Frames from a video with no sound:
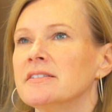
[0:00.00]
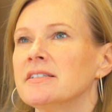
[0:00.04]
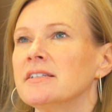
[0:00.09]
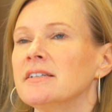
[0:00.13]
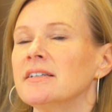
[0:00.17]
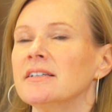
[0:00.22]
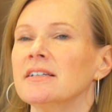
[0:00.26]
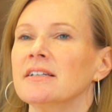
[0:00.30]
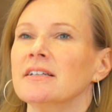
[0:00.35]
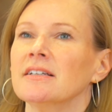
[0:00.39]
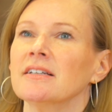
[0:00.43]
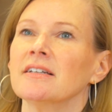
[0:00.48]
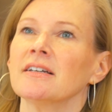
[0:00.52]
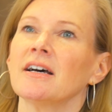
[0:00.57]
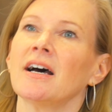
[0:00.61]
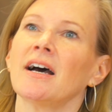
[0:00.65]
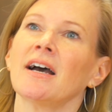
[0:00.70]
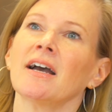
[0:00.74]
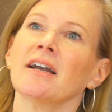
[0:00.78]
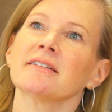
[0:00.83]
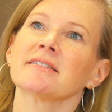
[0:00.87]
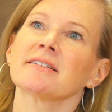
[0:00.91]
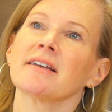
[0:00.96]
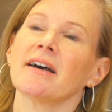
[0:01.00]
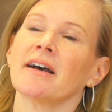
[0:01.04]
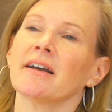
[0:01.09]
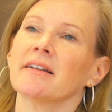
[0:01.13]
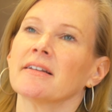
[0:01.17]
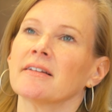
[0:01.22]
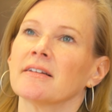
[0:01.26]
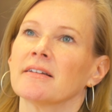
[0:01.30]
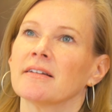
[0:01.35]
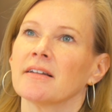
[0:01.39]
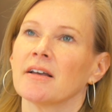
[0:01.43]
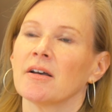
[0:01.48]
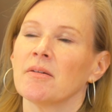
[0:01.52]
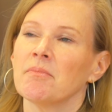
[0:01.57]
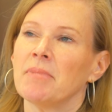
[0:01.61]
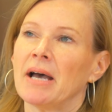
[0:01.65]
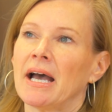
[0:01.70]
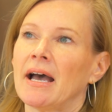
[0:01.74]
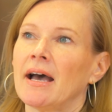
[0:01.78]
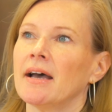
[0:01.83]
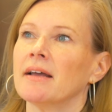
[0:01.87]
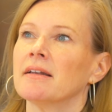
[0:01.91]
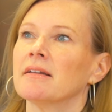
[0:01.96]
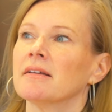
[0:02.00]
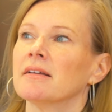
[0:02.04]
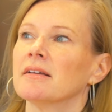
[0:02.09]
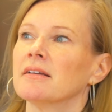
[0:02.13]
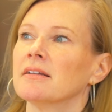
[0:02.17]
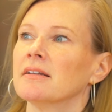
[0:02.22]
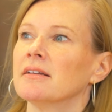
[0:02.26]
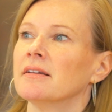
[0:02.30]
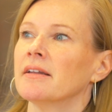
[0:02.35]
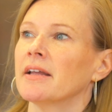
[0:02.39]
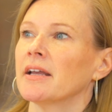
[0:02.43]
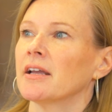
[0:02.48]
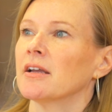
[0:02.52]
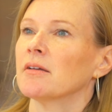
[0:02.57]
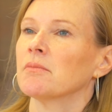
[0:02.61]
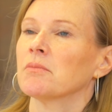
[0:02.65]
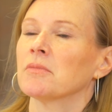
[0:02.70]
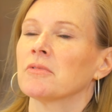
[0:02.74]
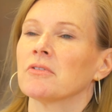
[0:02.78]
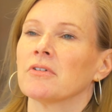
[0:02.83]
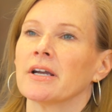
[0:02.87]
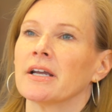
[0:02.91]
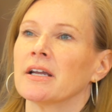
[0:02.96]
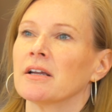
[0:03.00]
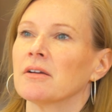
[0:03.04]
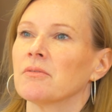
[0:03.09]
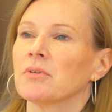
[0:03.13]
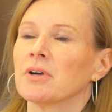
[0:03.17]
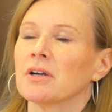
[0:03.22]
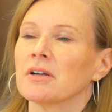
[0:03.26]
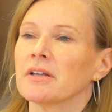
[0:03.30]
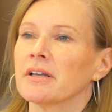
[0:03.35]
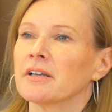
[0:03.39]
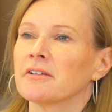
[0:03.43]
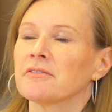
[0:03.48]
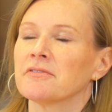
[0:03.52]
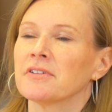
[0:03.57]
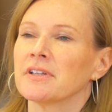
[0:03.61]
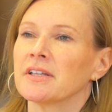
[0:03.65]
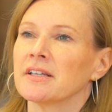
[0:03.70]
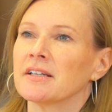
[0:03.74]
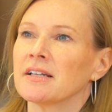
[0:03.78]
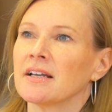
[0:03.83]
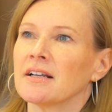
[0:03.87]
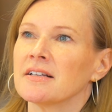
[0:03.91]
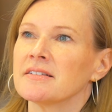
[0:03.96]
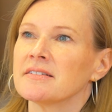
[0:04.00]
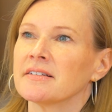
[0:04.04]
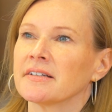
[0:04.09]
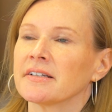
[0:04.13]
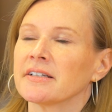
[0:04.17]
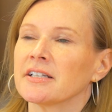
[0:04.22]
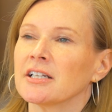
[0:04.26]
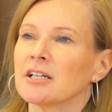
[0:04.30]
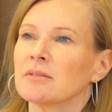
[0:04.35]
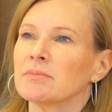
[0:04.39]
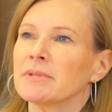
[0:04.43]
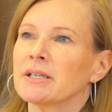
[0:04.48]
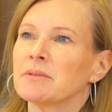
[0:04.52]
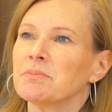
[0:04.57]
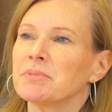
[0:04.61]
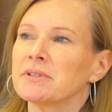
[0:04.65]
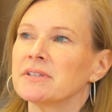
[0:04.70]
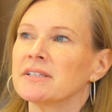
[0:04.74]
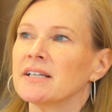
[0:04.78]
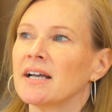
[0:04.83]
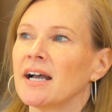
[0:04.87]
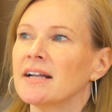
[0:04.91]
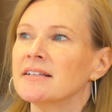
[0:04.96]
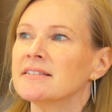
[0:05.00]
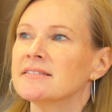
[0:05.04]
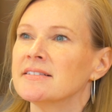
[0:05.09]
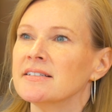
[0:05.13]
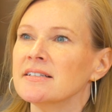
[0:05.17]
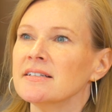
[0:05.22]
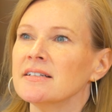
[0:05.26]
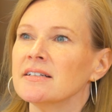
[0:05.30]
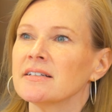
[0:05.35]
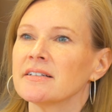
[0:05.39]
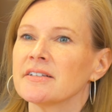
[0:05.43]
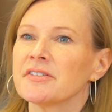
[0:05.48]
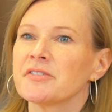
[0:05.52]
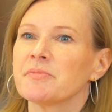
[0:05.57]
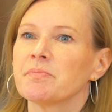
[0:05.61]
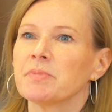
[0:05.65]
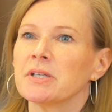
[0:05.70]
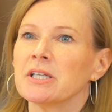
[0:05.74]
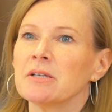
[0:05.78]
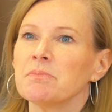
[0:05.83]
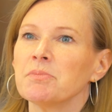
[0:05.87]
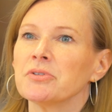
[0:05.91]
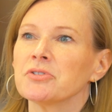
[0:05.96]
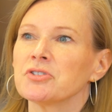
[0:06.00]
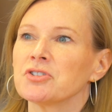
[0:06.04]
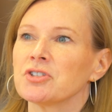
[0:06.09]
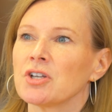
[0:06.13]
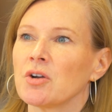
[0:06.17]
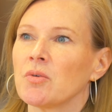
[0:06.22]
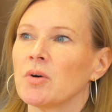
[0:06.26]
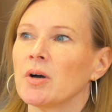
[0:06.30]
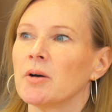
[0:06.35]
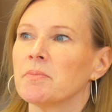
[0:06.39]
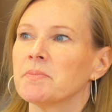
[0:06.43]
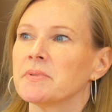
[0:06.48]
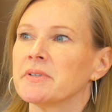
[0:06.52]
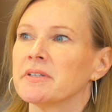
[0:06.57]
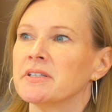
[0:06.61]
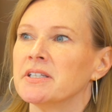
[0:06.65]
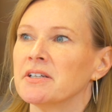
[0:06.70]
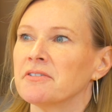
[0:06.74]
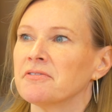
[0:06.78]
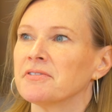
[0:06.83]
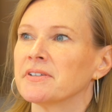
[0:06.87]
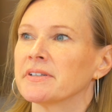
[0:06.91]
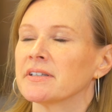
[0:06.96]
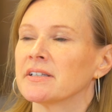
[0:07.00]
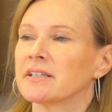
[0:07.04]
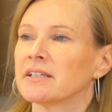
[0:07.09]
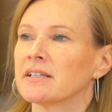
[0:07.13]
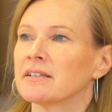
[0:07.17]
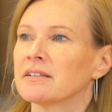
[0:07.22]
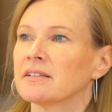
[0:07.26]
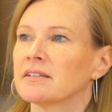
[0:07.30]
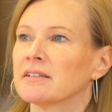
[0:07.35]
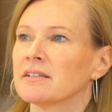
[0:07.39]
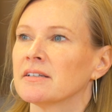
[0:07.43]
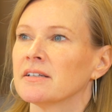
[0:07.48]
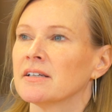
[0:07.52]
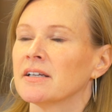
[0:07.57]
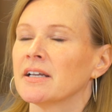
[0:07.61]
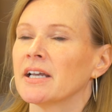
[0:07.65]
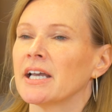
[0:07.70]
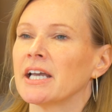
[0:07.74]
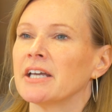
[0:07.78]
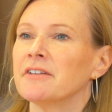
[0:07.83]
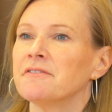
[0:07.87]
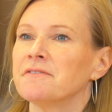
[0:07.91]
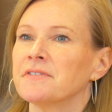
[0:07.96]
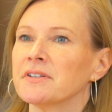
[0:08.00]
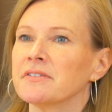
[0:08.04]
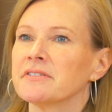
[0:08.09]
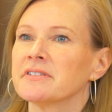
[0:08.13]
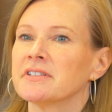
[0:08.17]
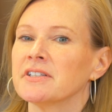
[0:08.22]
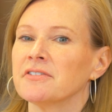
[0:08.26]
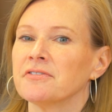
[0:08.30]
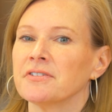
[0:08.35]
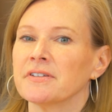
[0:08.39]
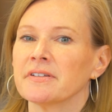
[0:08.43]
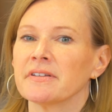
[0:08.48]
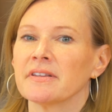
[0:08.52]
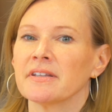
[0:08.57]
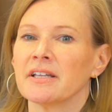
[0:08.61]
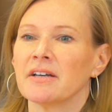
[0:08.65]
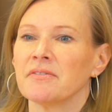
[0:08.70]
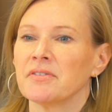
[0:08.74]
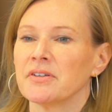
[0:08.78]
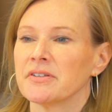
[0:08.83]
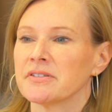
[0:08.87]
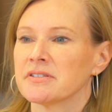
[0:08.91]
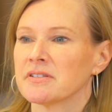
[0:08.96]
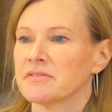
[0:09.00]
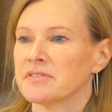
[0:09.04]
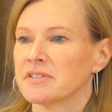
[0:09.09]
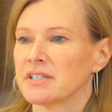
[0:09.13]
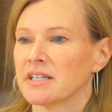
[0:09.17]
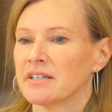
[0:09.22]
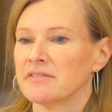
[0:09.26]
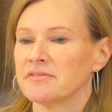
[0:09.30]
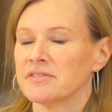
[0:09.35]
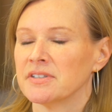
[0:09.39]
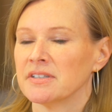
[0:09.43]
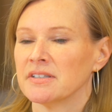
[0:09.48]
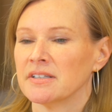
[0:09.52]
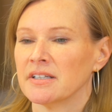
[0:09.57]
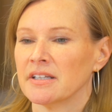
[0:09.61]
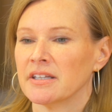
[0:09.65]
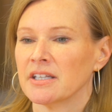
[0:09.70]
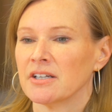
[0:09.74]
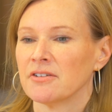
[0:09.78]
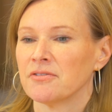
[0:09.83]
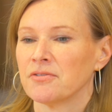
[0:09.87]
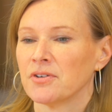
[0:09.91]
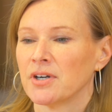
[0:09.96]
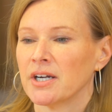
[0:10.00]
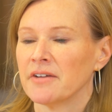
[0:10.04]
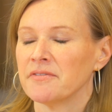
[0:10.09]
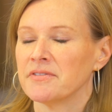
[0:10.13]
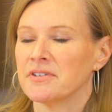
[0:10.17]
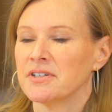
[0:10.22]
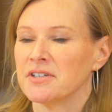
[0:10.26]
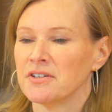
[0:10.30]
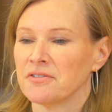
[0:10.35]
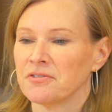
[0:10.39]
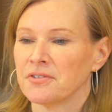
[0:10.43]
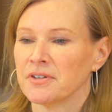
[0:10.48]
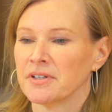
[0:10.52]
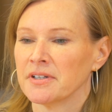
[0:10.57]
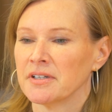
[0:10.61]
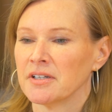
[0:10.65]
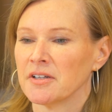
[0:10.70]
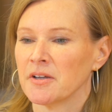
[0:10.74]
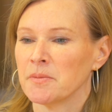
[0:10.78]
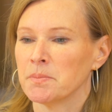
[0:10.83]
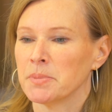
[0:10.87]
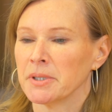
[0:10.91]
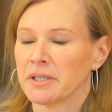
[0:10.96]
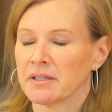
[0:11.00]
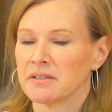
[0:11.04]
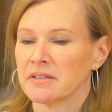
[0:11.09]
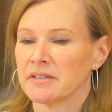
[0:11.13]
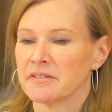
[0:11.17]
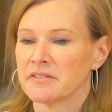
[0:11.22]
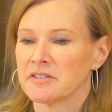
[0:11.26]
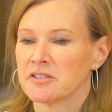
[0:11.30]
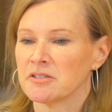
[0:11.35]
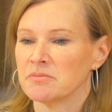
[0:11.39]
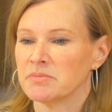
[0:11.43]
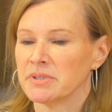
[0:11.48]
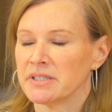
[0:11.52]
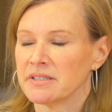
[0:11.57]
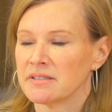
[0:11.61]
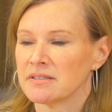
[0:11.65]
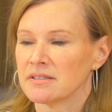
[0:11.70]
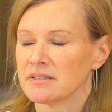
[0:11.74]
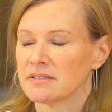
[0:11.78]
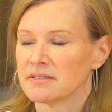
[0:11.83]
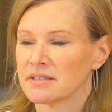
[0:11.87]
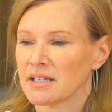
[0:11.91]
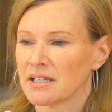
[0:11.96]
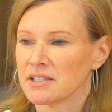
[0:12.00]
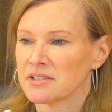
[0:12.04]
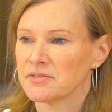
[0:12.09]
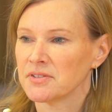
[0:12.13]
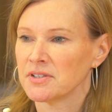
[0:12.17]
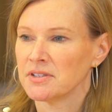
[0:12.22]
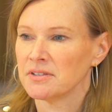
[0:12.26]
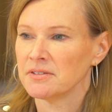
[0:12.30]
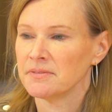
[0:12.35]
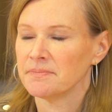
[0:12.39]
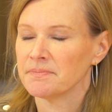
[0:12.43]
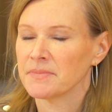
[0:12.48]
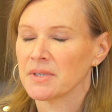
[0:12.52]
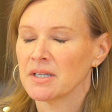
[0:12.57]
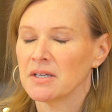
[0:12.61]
DEI has gotten a bad name, right? We're like villainizing it. I'm like, but the idea is people show up differently and feel different levels of safety and therefore have different abilities to be successful.